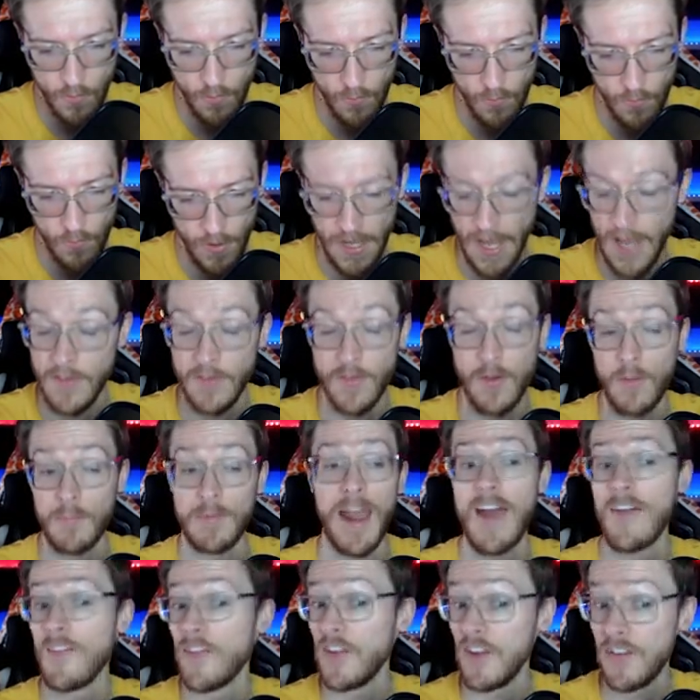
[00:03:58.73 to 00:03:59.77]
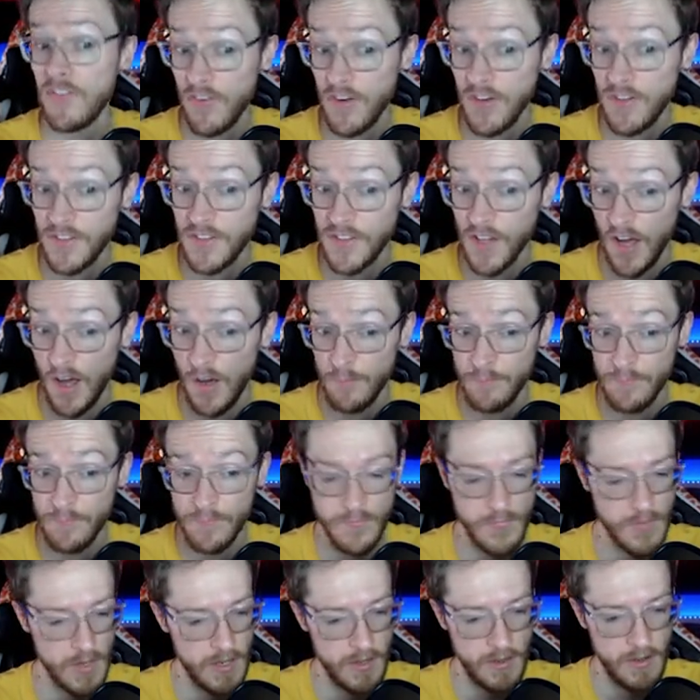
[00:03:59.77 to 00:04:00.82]
Okay, so I'm guaranteed a 3-star.
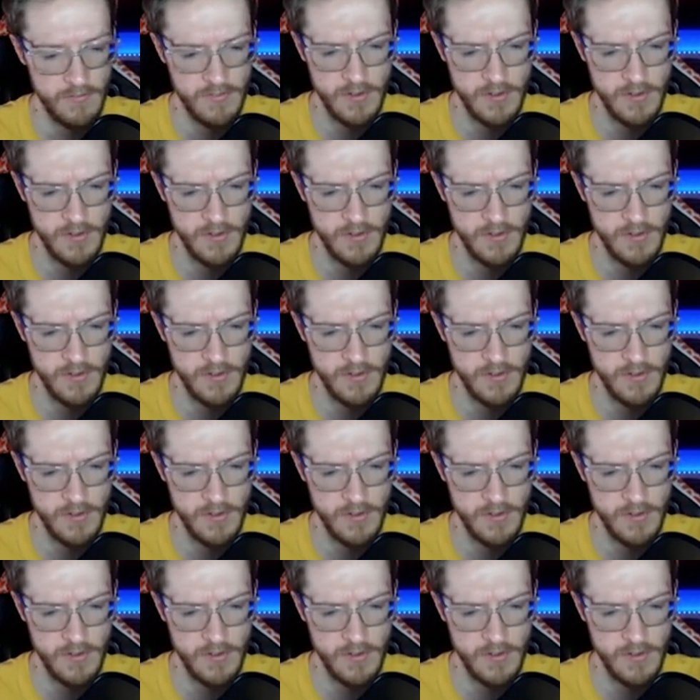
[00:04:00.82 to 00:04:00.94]
I think it